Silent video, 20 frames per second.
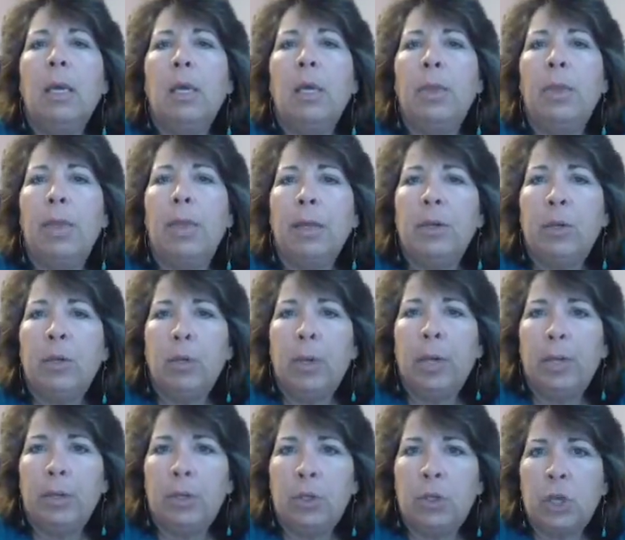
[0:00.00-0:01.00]
then
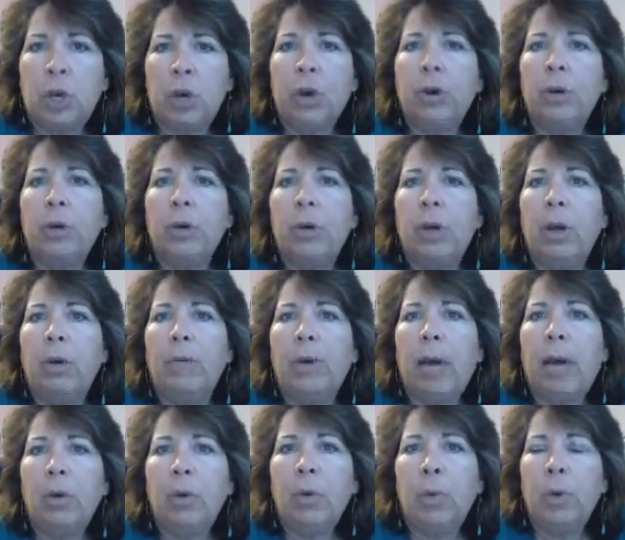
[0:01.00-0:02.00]
create a chart of
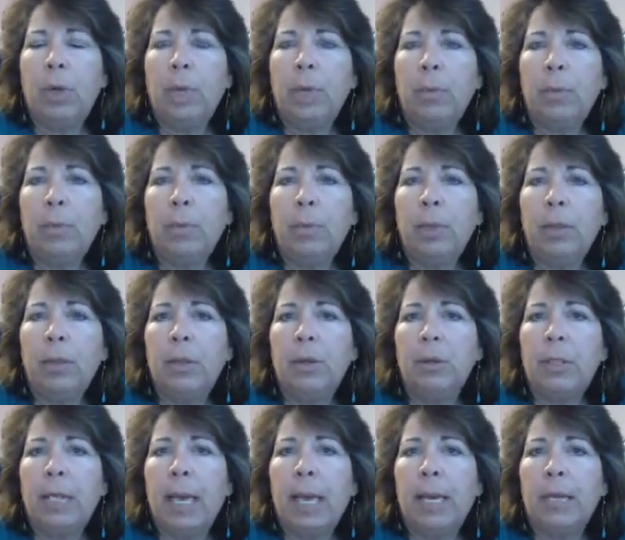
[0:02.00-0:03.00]
how you will implement
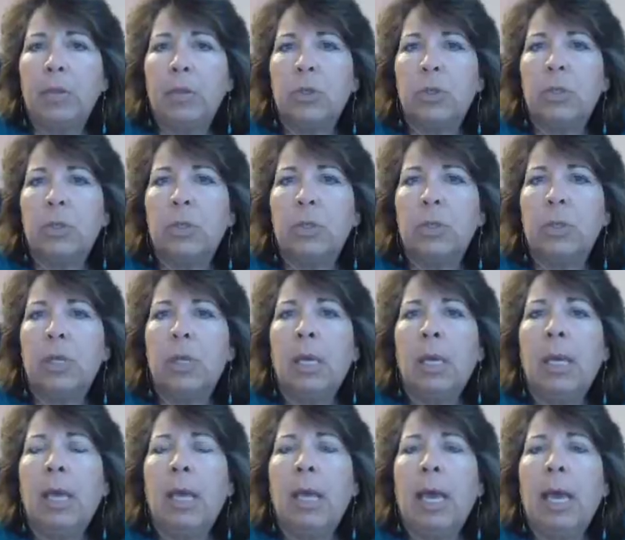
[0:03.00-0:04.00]
those actions,
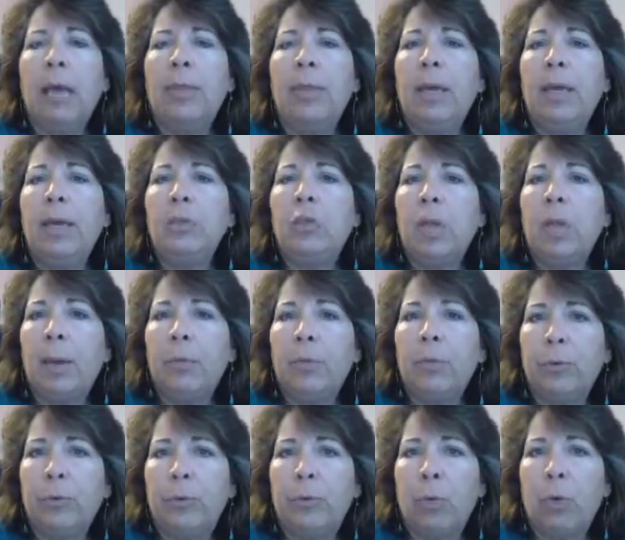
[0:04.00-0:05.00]
and then
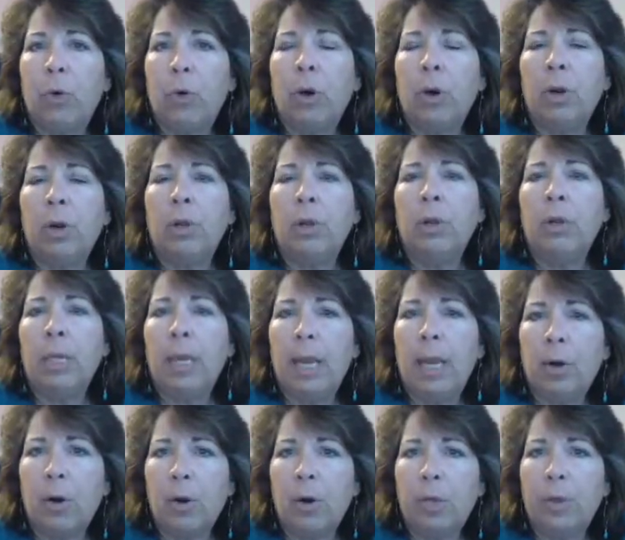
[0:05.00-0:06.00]
Chapter 4, the
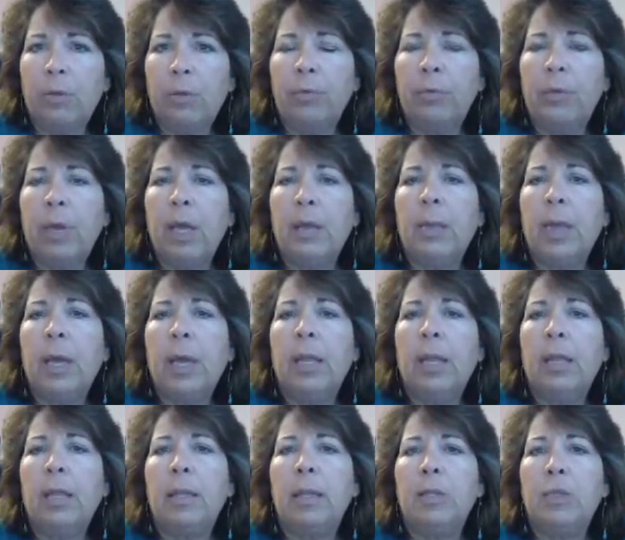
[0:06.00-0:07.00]
narrative, and
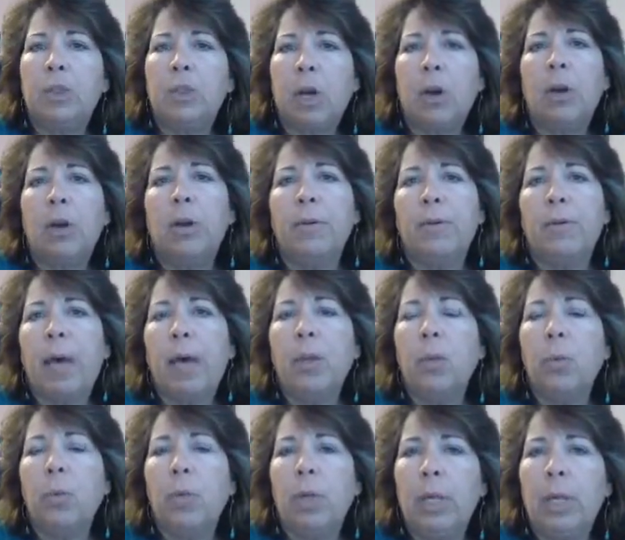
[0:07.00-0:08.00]
then the chart of how
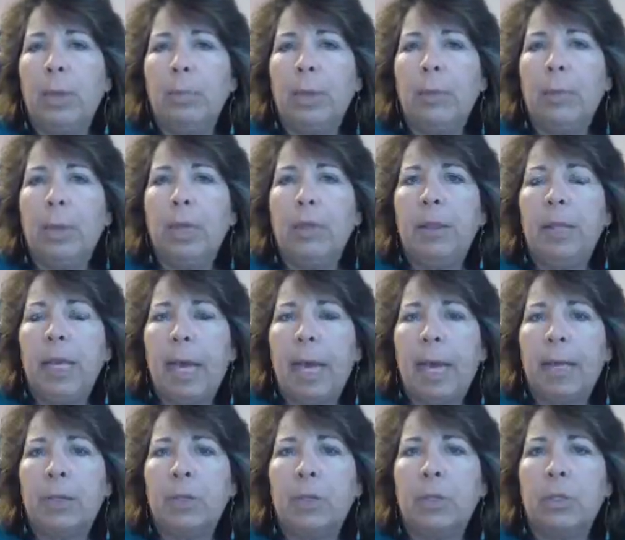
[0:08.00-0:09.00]
you will implement the
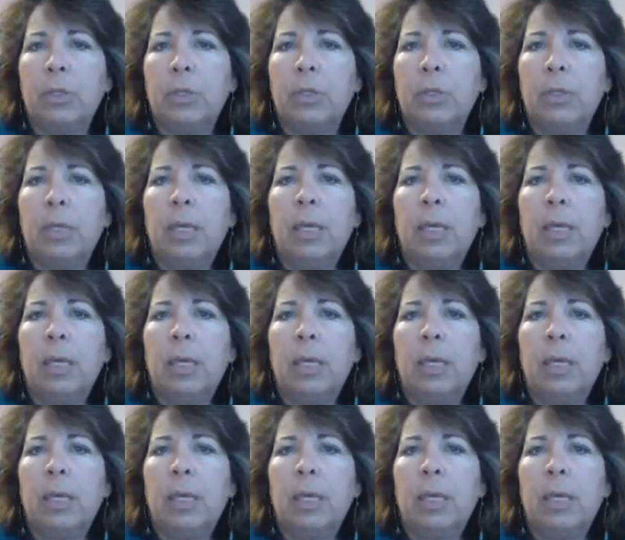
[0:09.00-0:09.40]
actions.